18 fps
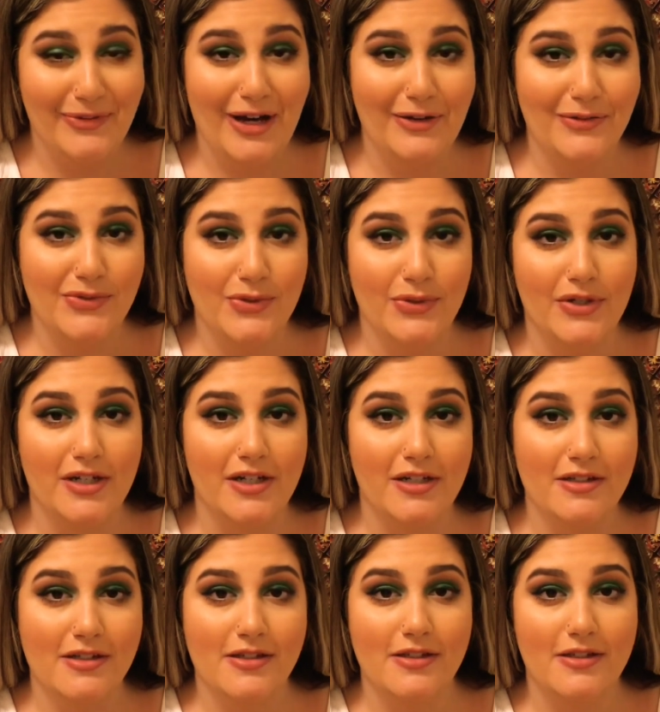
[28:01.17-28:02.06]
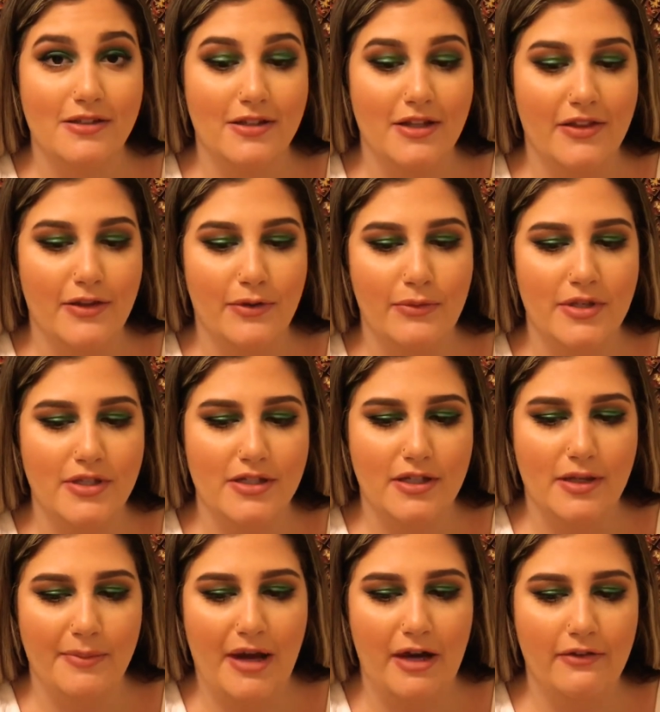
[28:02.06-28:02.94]
Wow, Taurus. Nothing wants
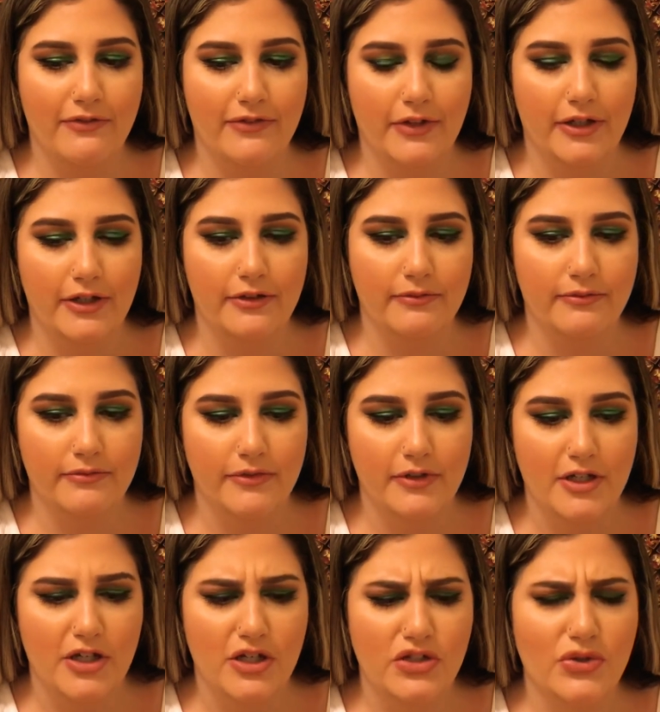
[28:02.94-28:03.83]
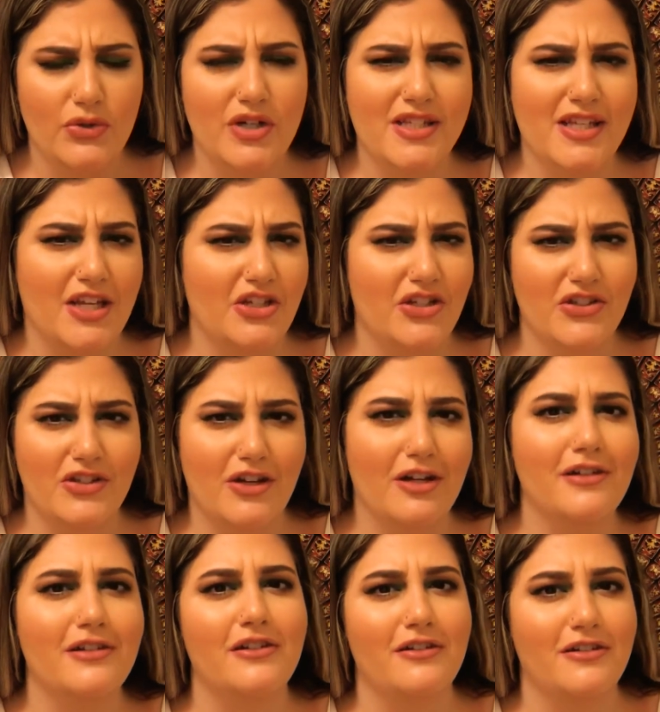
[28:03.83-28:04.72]
to come out for you. Taurus, I just
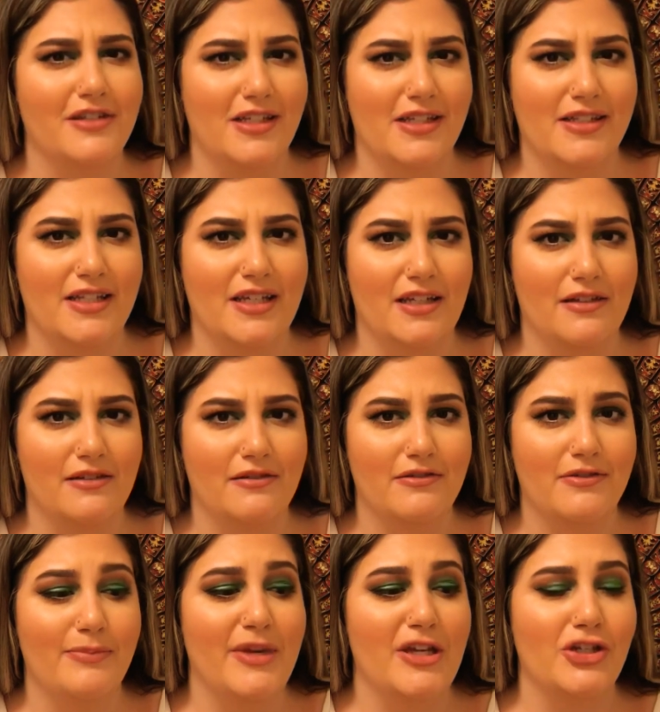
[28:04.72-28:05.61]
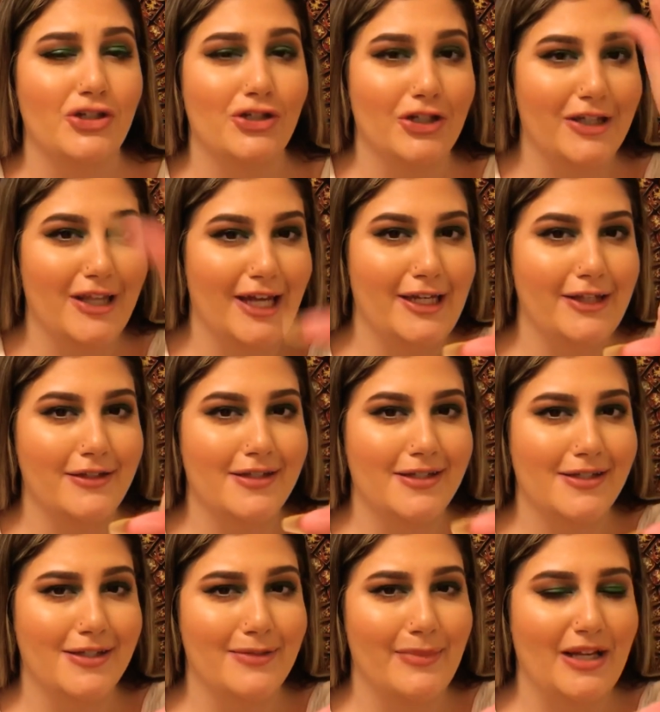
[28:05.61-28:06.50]
got a little dizzy. Make sure that you
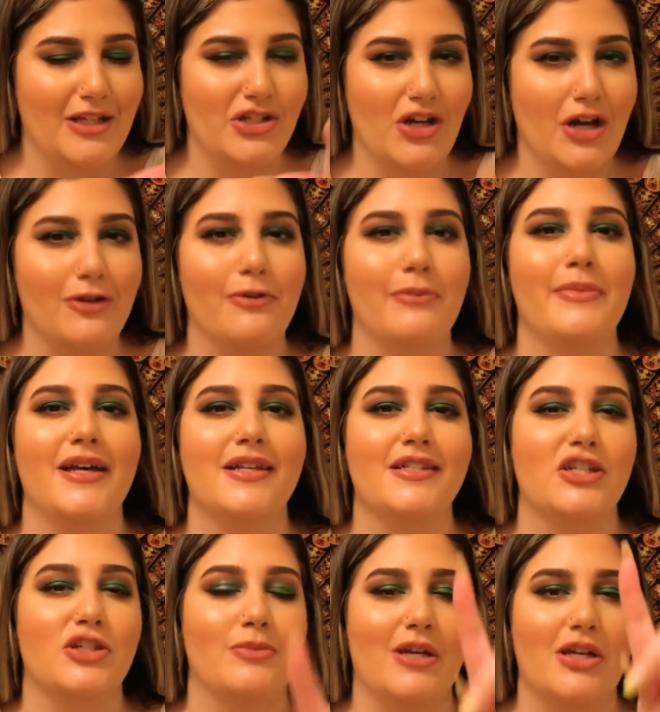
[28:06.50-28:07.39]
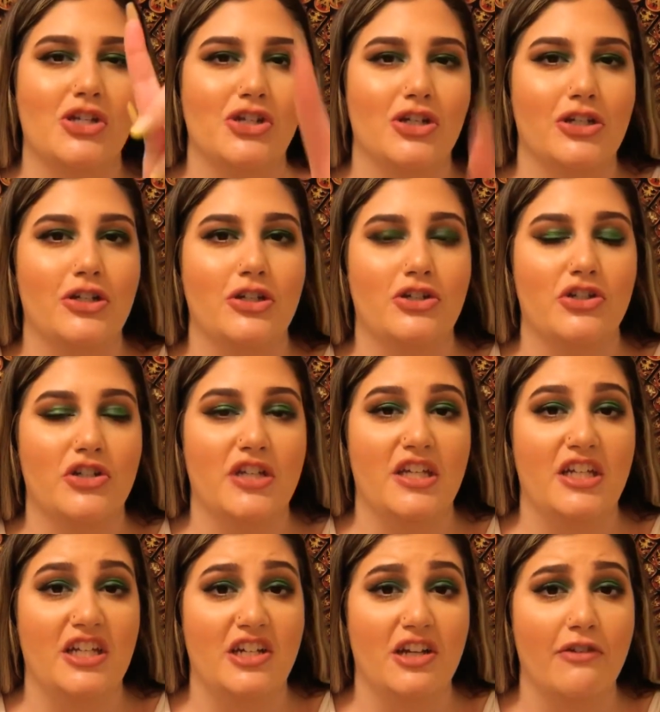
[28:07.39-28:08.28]
listen to my general message. Make sure you're
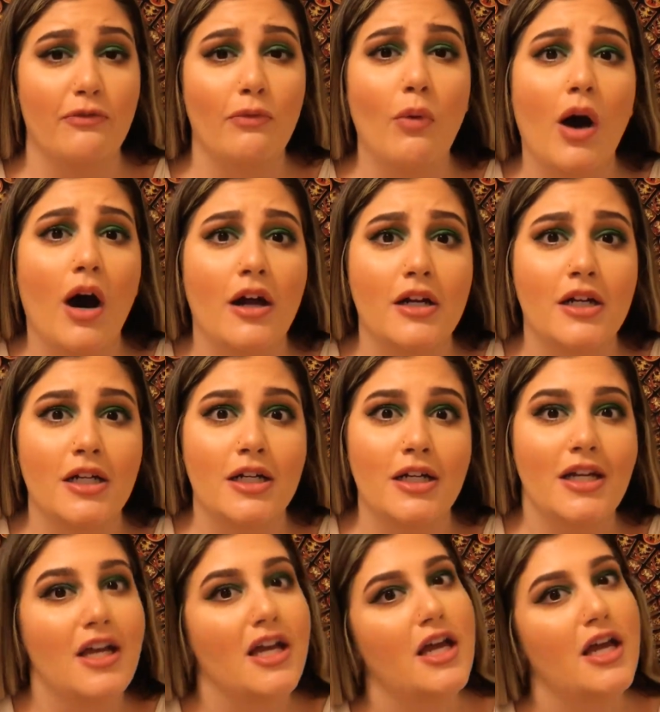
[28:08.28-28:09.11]
drinking enough water.